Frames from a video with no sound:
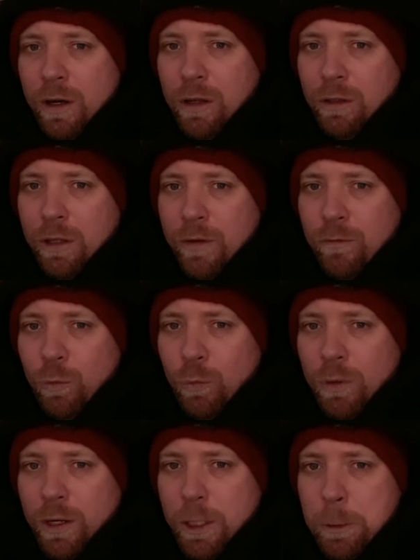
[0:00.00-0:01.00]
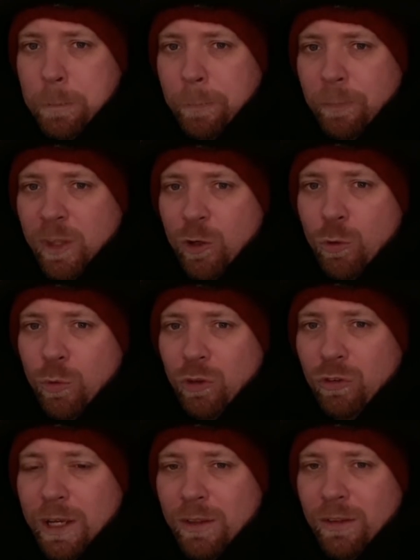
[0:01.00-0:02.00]
a loved one who
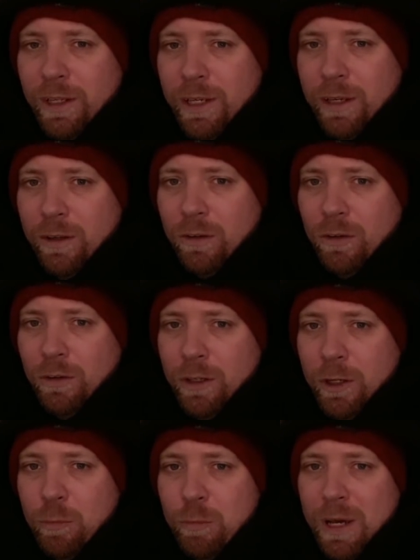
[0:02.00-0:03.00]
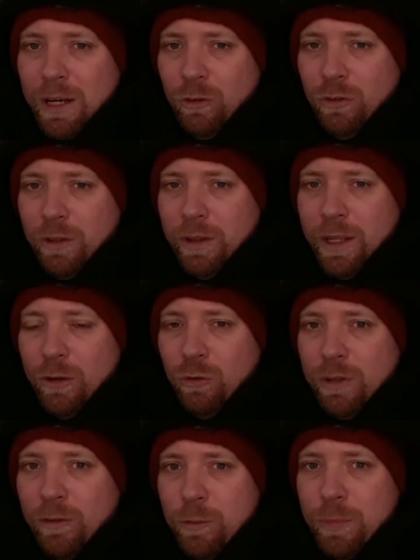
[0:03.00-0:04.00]
is deathly ill medicine that
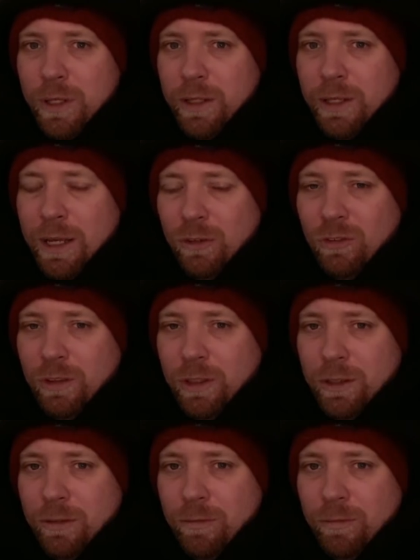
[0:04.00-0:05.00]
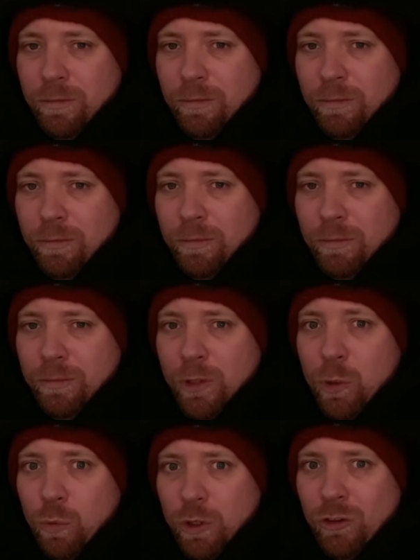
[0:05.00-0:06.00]
has never been tested?
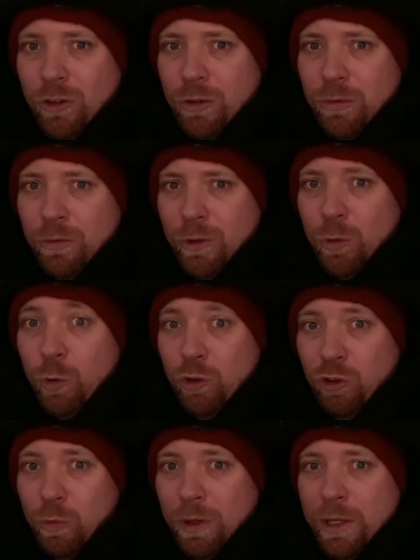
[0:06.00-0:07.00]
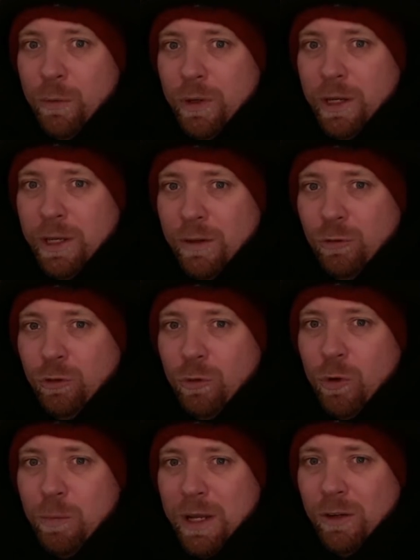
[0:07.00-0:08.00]
Would you? Would you really want to give
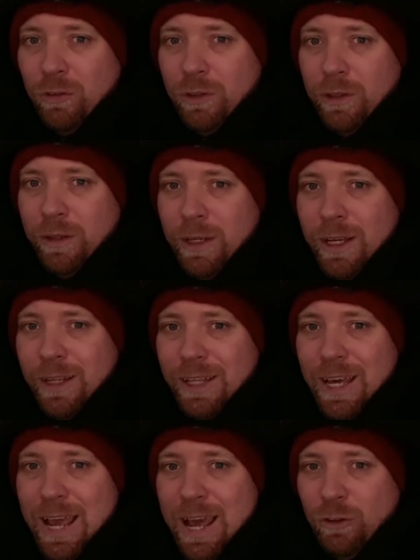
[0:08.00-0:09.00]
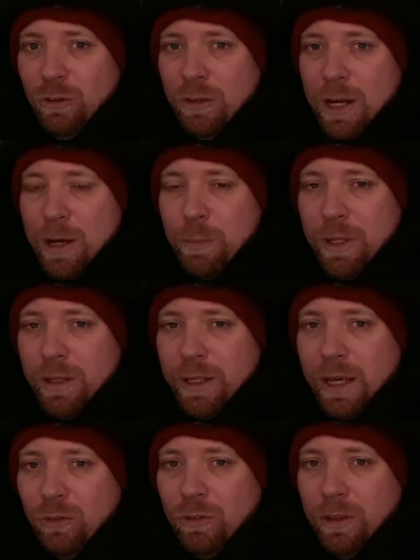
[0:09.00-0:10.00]
someone medicine that has not been
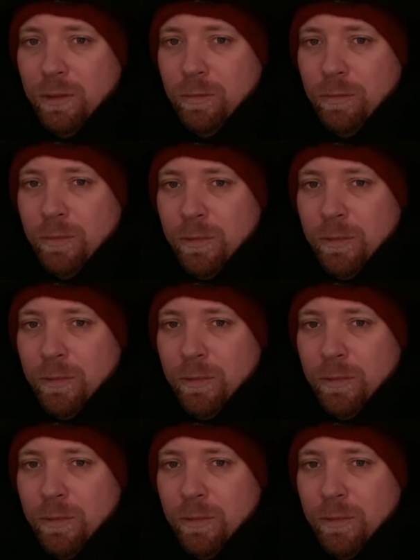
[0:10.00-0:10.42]
tested?